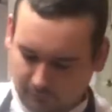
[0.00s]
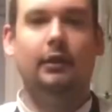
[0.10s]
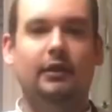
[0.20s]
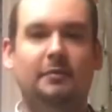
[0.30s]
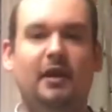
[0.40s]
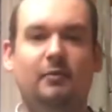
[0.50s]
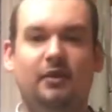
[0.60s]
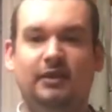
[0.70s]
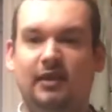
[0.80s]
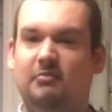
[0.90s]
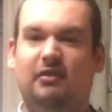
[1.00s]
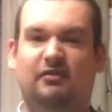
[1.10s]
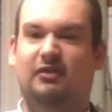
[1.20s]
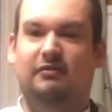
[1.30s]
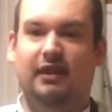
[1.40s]
You might have worked out,
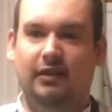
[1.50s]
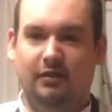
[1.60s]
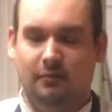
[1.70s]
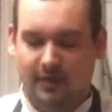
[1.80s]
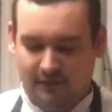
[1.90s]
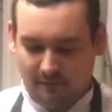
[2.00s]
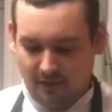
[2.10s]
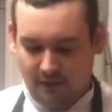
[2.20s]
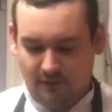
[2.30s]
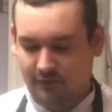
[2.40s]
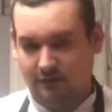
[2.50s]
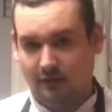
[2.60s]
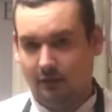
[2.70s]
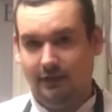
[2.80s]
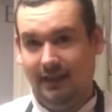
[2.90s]
don't really do weights and measures,
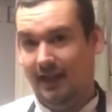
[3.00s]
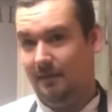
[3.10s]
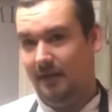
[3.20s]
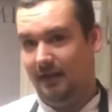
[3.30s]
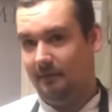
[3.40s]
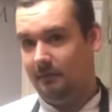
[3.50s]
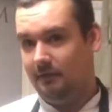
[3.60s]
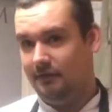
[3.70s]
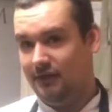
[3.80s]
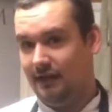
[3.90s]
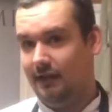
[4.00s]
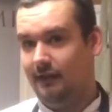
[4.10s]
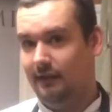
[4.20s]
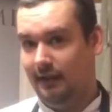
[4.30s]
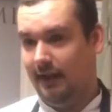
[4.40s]
so yeah bit. I'm going to say
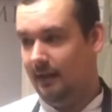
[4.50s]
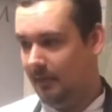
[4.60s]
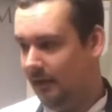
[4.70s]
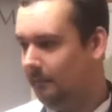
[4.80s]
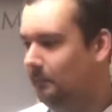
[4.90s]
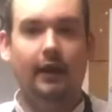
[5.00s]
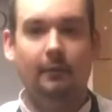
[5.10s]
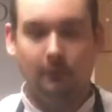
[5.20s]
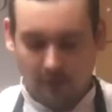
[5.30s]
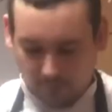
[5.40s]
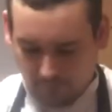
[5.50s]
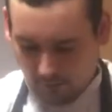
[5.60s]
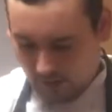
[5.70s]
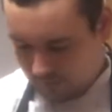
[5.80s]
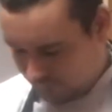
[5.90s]
yeah bit. Then we've got a few
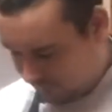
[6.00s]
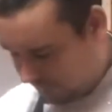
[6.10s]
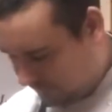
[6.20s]
eggs.